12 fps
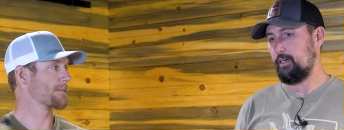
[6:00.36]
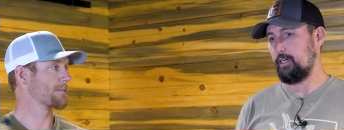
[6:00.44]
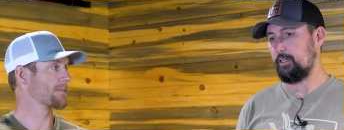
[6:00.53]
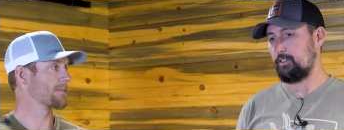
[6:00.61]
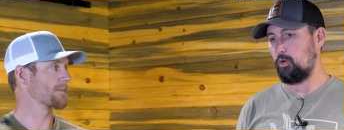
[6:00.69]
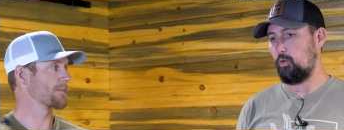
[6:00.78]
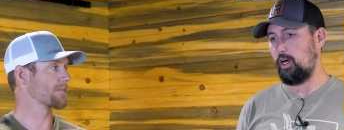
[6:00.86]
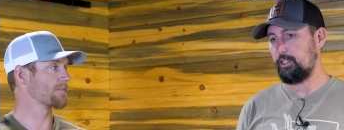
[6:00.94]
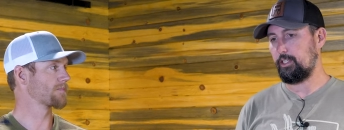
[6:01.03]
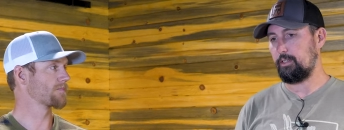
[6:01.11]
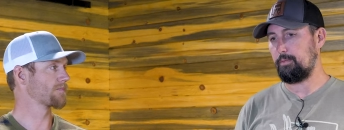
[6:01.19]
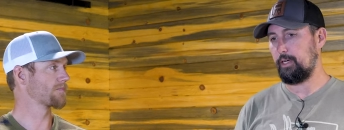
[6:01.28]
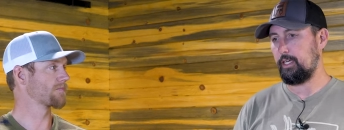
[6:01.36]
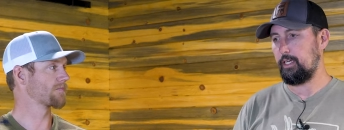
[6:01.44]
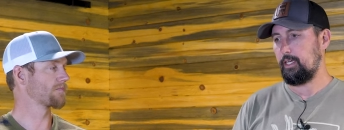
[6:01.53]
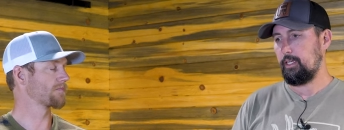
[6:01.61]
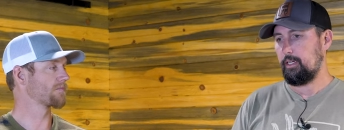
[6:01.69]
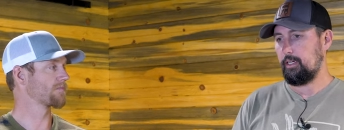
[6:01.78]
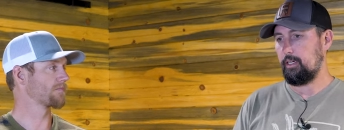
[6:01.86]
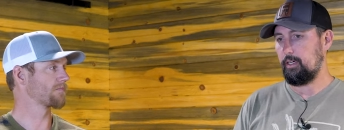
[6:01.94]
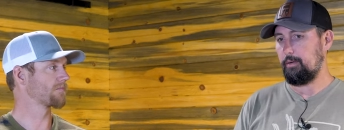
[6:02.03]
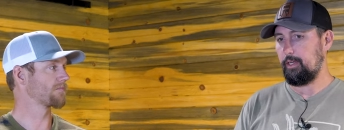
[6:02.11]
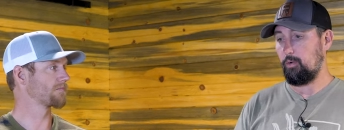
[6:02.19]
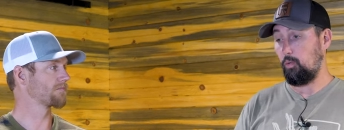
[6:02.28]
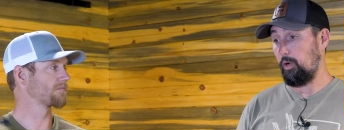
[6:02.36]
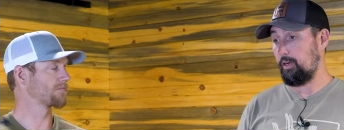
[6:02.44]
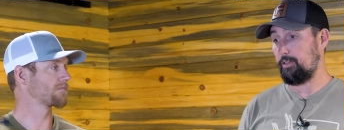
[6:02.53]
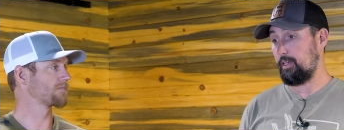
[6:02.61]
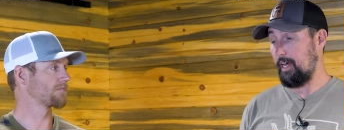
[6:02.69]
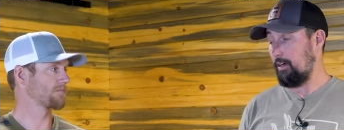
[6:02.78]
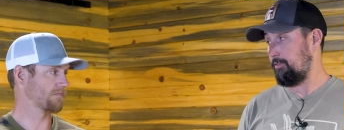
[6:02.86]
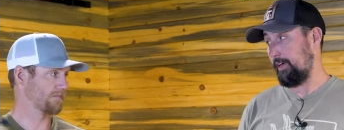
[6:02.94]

Speaker 1: uh, to wash it, but uh, it wears it out